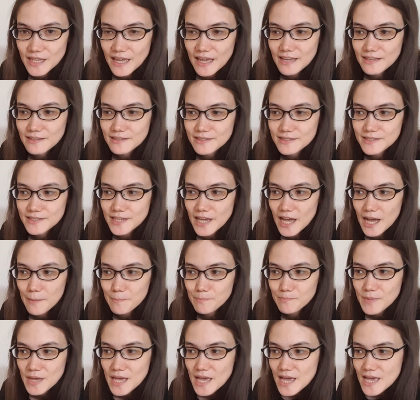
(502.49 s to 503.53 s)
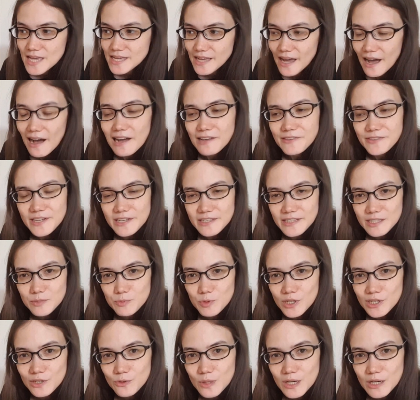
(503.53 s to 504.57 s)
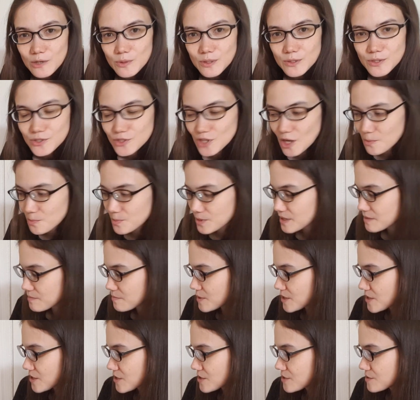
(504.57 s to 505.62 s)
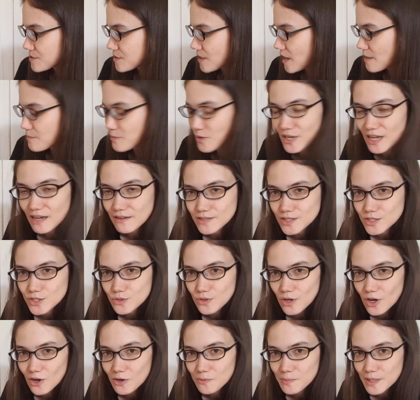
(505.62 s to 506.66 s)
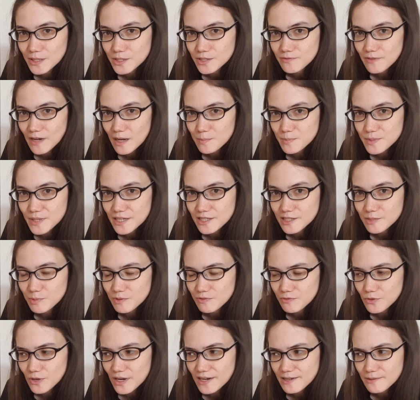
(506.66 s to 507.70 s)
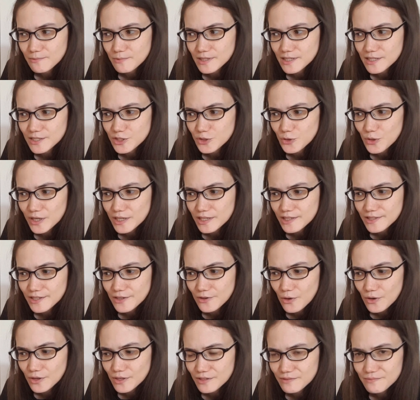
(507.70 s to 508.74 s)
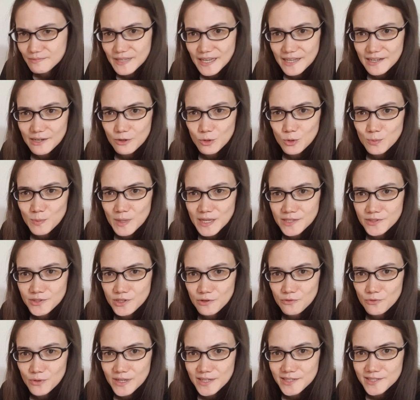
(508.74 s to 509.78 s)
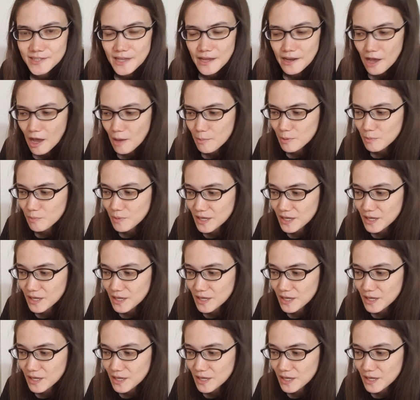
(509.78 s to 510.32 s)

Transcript: and yeah, I think that's probably where we'll stop it because I'm going to have to do a whole bunch of updates before I can really do anything on it, get all my software set up.